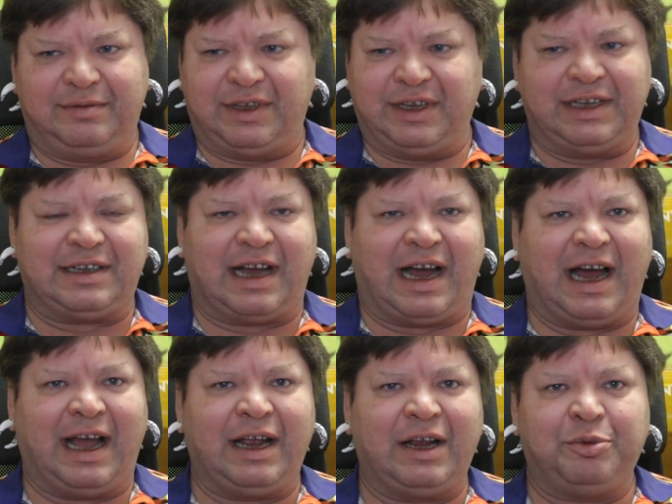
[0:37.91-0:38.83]

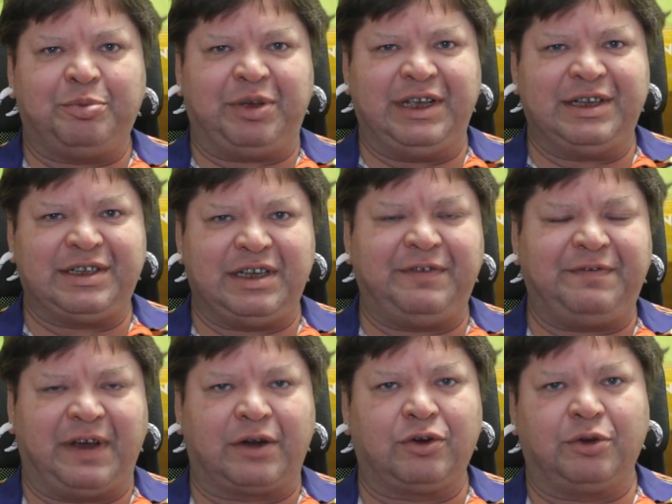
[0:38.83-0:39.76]
entire PC,
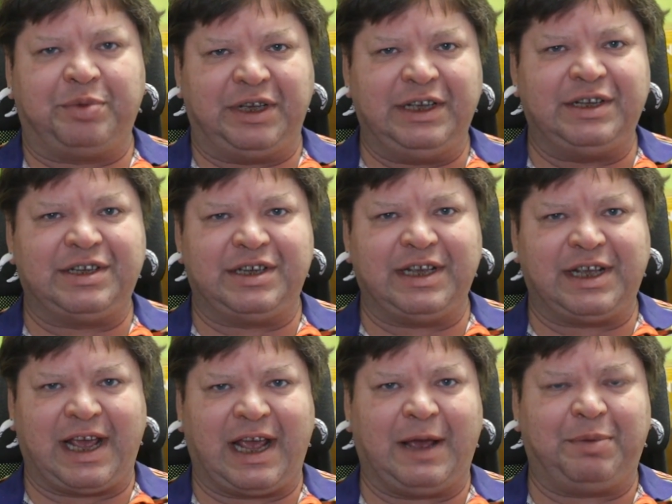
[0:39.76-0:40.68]
federal PC
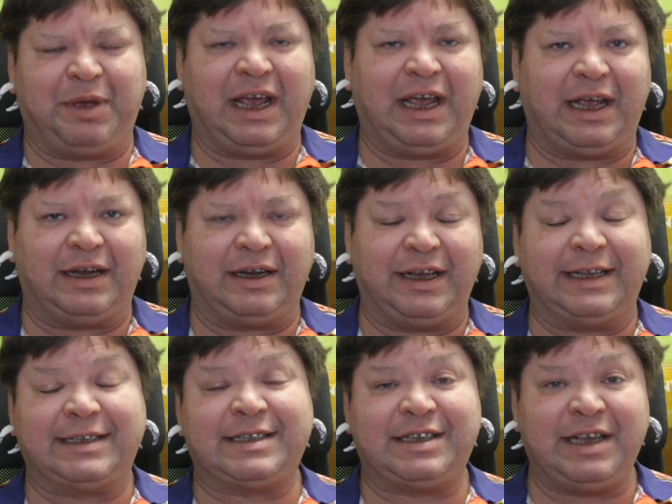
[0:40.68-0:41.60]
campaign,
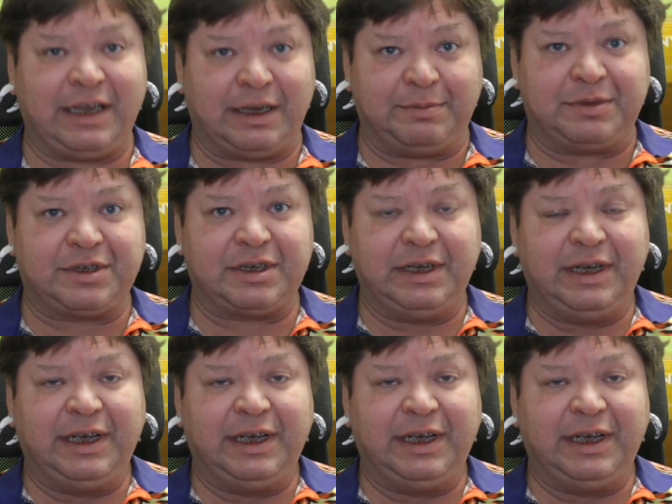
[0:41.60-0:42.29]
it seems,